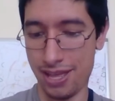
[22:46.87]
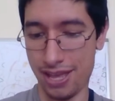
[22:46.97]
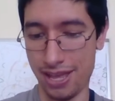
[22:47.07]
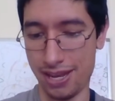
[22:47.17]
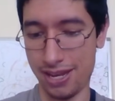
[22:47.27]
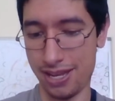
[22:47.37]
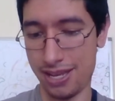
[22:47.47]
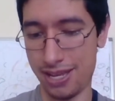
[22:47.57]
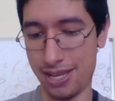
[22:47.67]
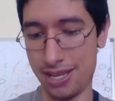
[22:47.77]
And
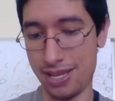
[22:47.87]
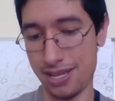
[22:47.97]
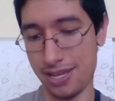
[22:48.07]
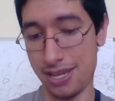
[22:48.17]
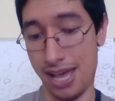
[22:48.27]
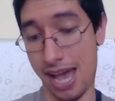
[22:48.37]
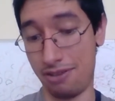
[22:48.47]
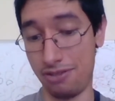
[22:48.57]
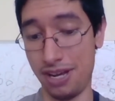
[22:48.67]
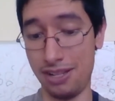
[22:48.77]
I
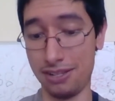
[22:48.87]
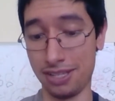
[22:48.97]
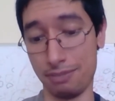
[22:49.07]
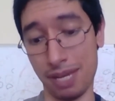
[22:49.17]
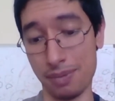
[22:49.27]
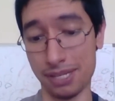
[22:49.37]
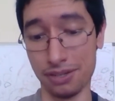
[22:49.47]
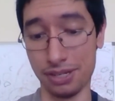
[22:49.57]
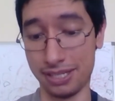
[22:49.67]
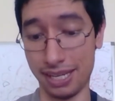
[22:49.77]
don't know how long this baby is
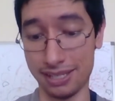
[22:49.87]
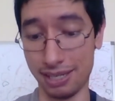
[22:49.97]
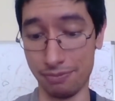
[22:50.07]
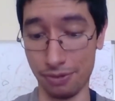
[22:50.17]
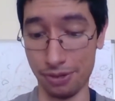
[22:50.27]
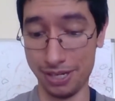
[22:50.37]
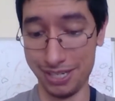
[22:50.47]
gonna stay asleep for.